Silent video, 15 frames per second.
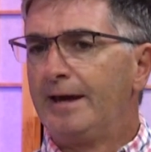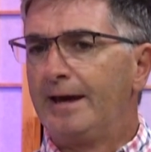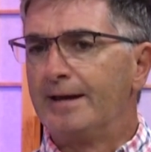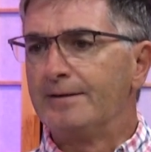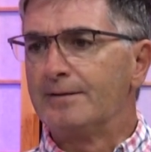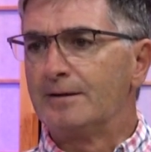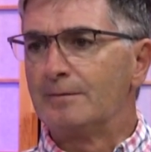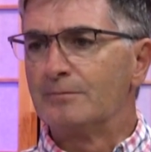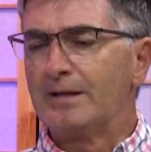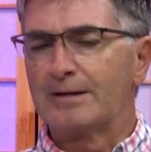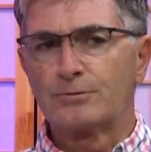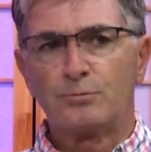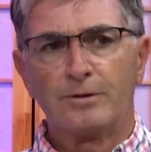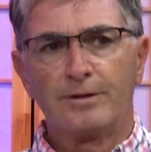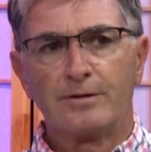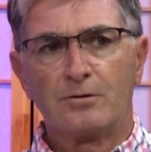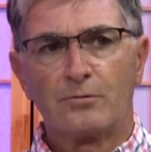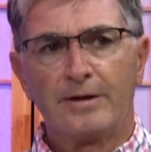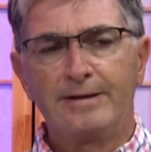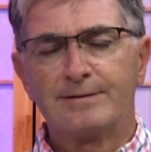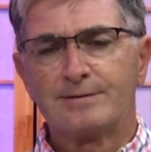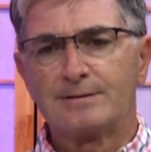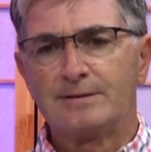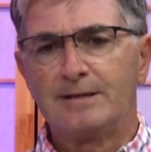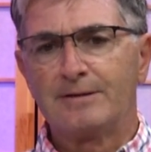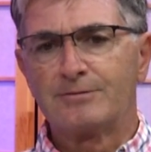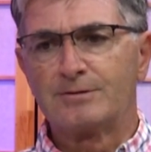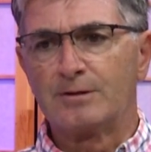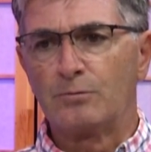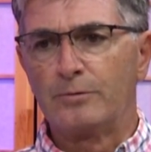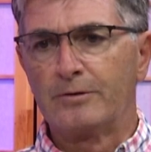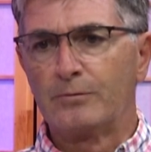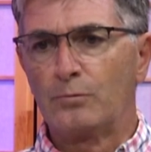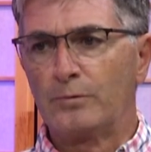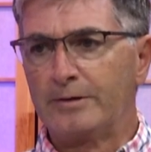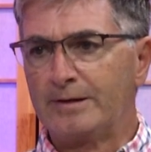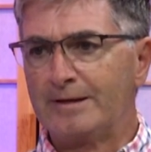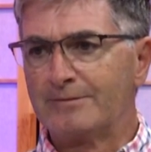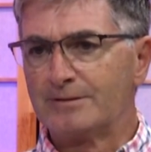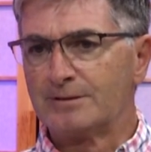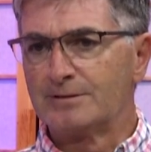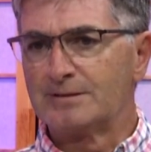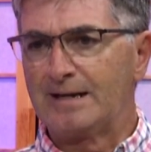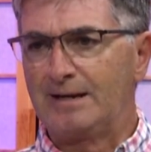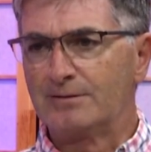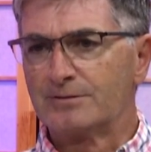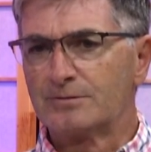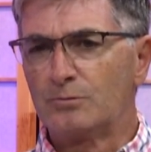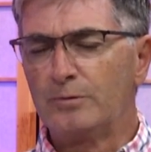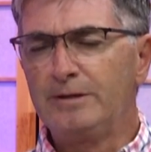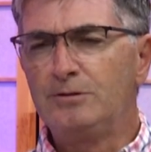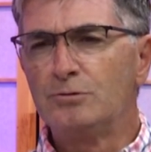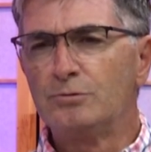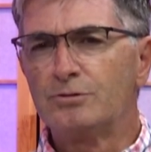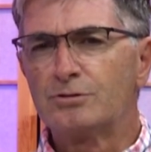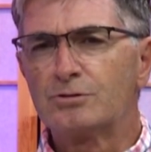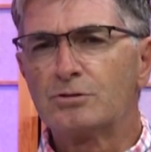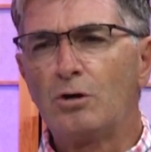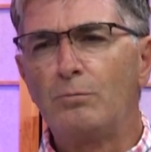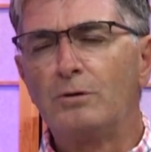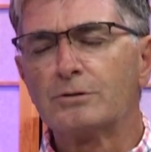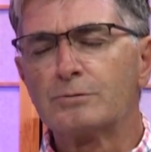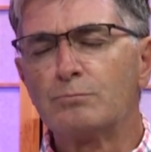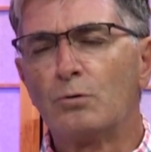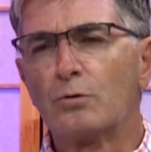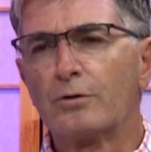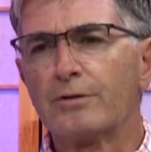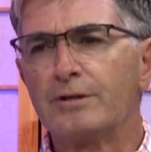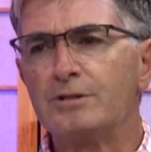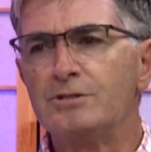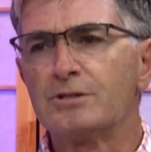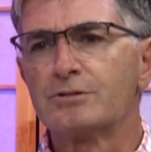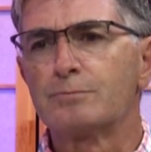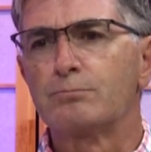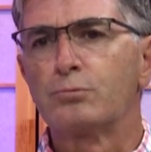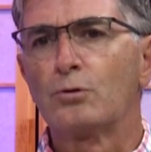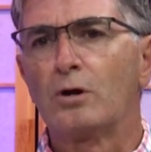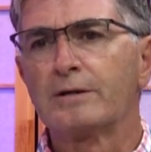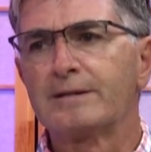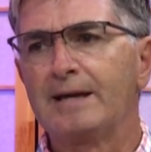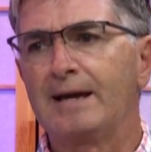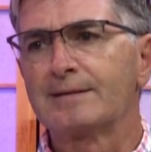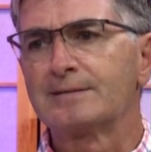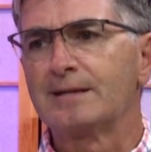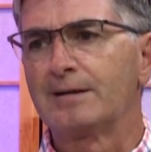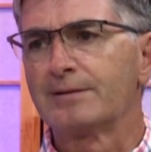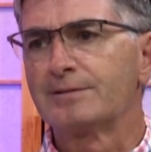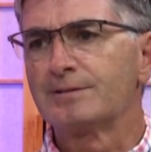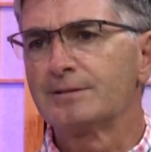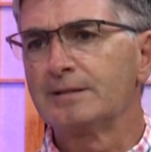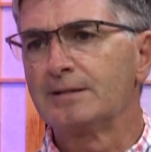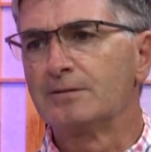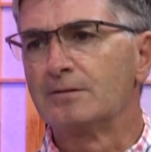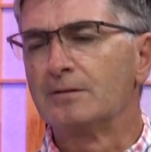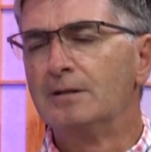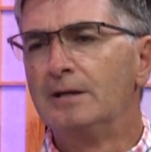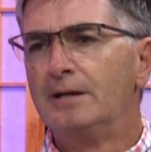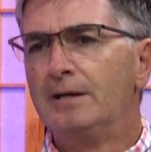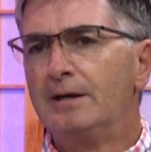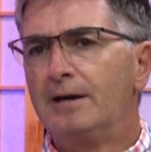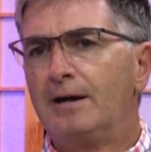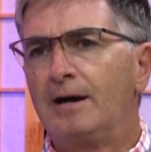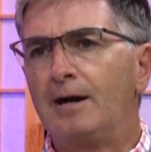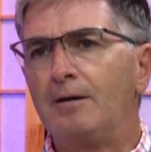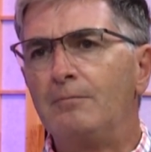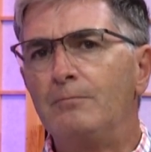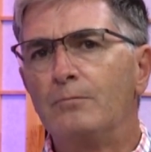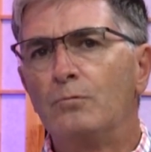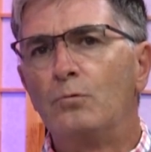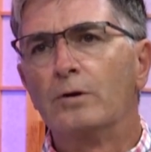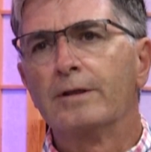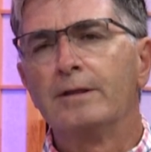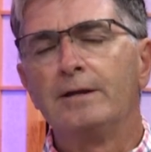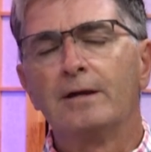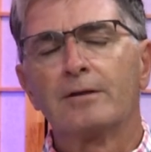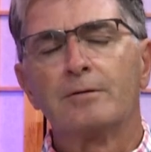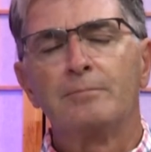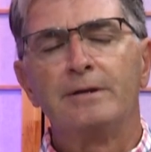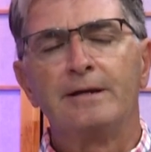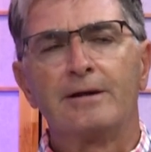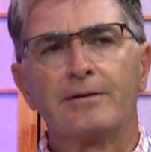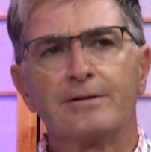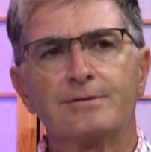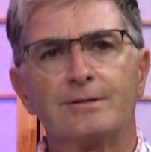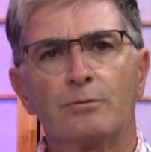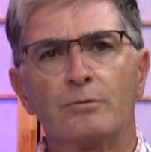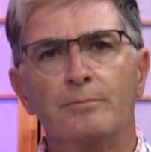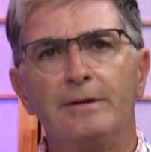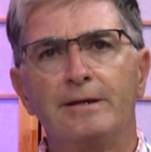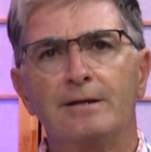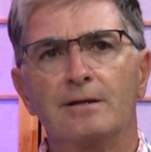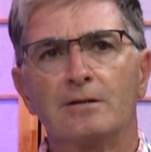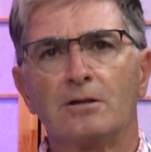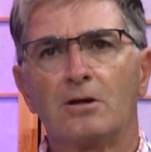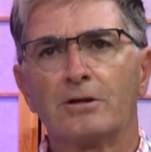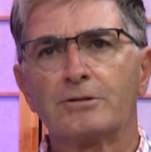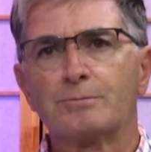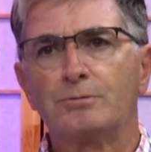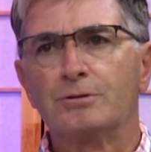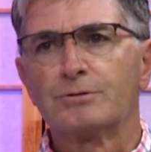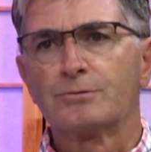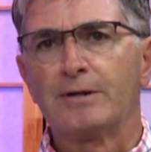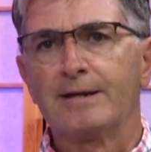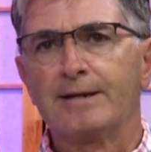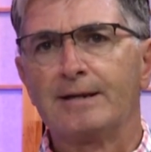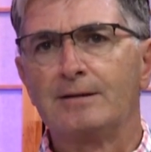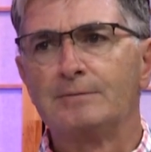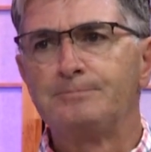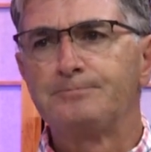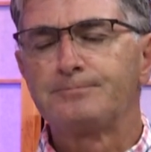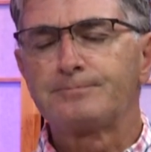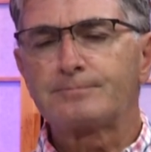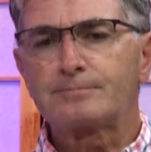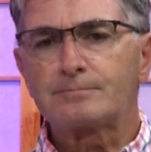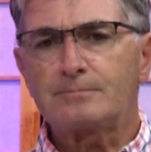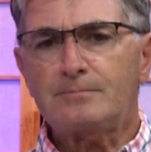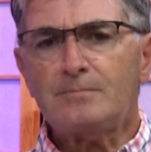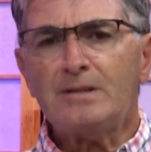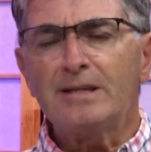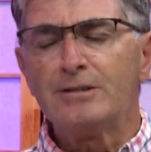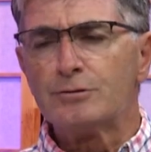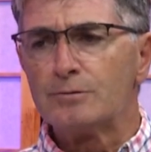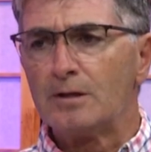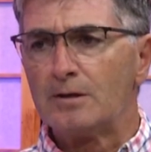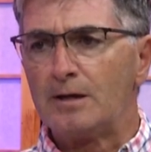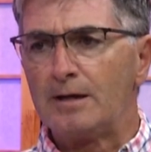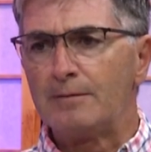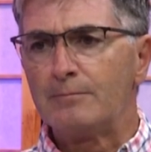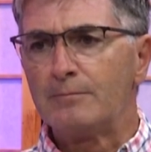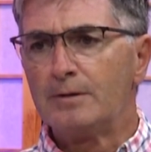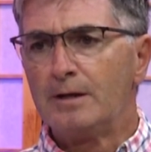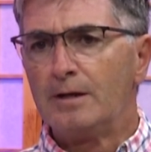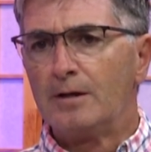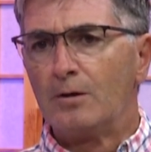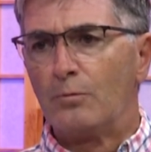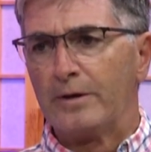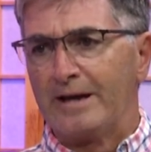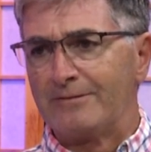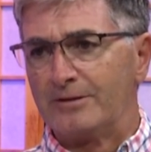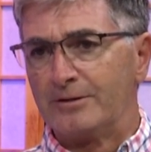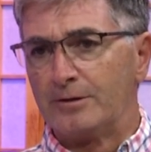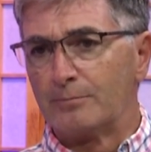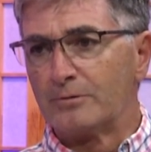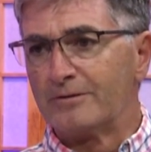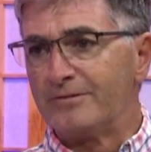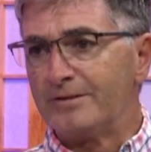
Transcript: And that's one of the greatest gifts that we're giving to the town. So we do so much more than just broadcast out a signal. One of the other big areas that we're making a large push right now is we have a number